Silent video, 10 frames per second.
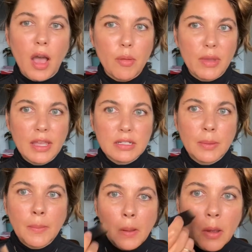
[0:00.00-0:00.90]
a bit.
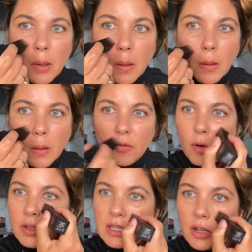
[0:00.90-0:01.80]

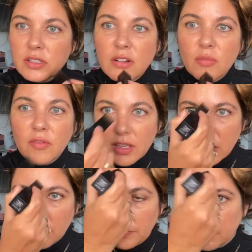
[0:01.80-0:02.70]
I'm
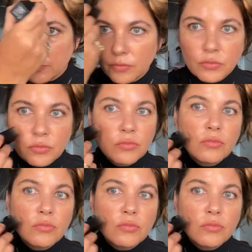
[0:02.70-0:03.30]
focusing application of